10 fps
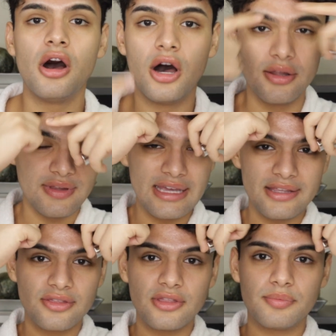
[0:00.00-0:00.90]
on
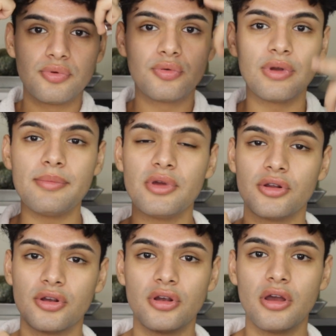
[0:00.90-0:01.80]
like the
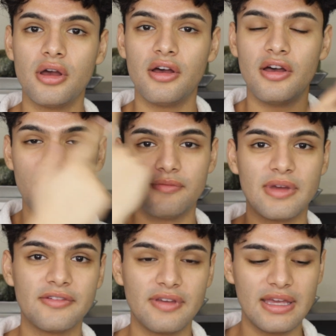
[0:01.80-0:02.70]
perimeter of
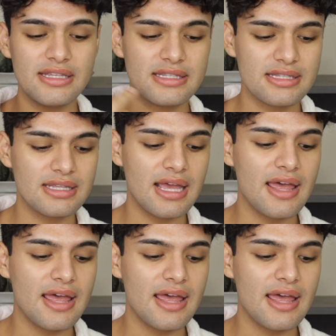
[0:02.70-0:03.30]
my face.